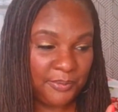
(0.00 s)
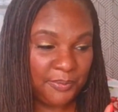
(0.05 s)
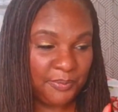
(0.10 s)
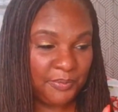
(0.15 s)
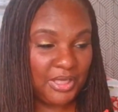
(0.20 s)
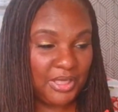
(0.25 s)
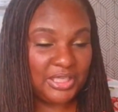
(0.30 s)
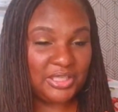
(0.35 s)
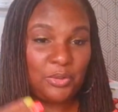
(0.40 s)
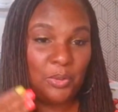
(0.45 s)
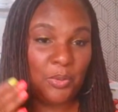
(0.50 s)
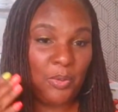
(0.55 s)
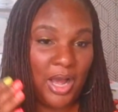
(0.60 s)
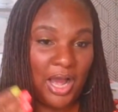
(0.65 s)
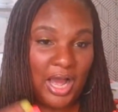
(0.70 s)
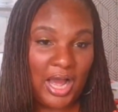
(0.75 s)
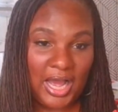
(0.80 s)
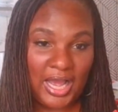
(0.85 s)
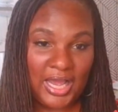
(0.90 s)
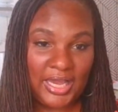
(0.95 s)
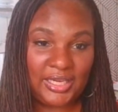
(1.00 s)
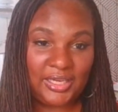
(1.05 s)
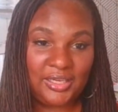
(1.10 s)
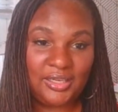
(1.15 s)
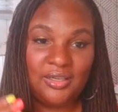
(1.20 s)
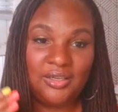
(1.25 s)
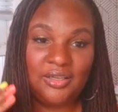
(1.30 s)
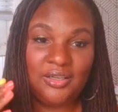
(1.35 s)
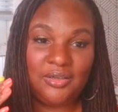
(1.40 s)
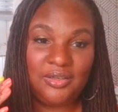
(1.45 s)
And so I
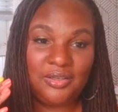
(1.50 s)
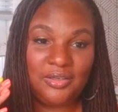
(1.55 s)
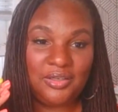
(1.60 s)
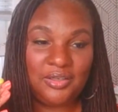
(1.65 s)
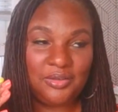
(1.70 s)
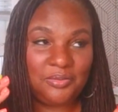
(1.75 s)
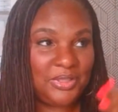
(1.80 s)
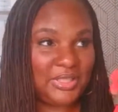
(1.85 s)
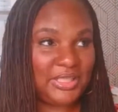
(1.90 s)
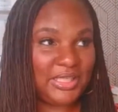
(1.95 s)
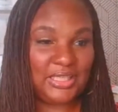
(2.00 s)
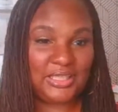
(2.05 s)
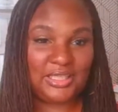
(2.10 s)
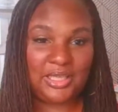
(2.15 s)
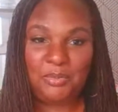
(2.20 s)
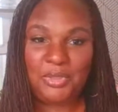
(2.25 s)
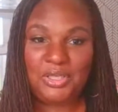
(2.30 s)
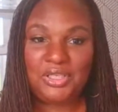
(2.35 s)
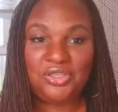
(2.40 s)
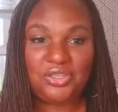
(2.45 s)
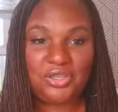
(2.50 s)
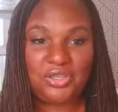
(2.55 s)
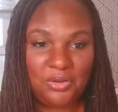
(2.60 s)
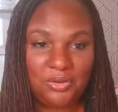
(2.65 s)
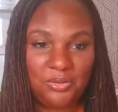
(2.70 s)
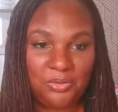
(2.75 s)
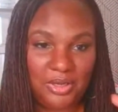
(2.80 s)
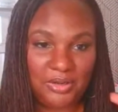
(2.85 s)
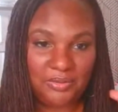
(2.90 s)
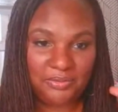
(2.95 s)
was like, let me show
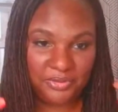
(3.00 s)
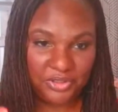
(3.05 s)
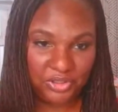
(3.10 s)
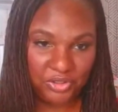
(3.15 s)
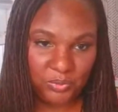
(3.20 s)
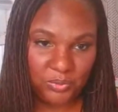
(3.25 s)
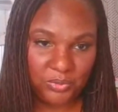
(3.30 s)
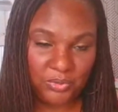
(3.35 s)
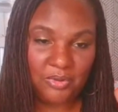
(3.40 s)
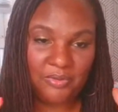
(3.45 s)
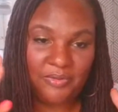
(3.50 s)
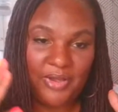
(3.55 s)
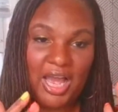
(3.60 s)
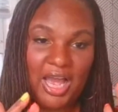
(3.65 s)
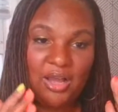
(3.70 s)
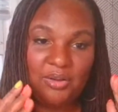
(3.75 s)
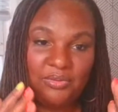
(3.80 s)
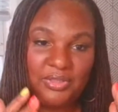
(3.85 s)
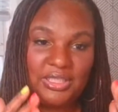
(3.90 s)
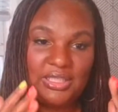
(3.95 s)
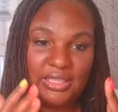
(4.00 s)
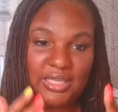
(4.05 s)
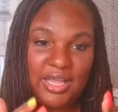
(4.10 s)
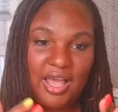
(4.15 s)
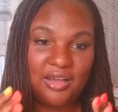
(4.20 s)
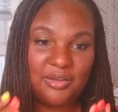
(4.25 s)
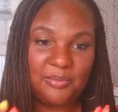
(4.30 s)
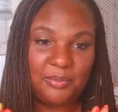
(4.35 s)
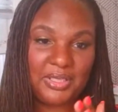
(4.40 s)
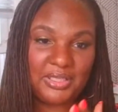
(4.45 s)
a visual of how these
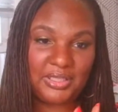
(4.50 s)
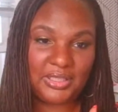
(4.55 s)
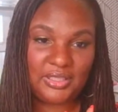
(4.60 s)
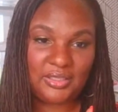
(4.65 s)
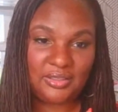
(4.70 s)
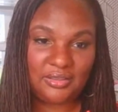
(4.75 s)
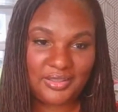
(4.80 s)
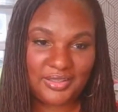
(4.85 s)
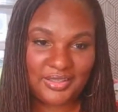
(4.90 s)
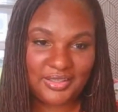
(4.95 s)
lock methods